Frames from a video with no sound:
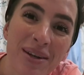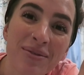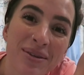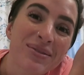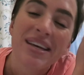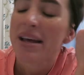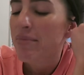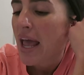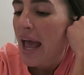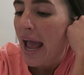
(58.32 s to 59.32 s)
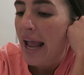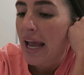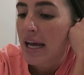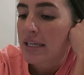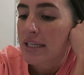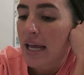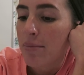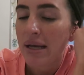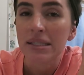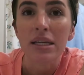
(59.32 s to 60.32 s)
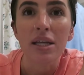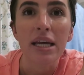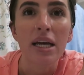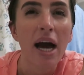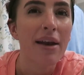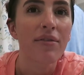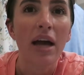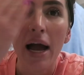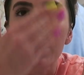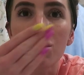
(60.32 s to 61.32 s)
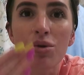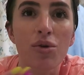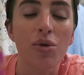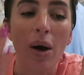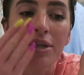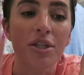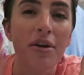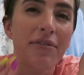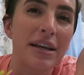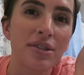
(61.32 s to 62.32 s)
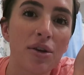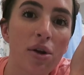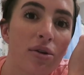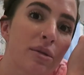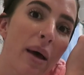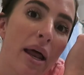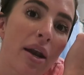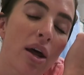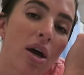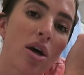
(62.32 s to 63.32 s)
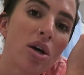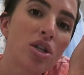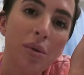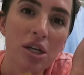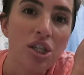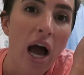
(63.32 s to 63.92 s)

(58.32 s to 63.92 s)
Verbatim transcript: when you use it and it basically kind of guides you through washing your face so you don't spend too much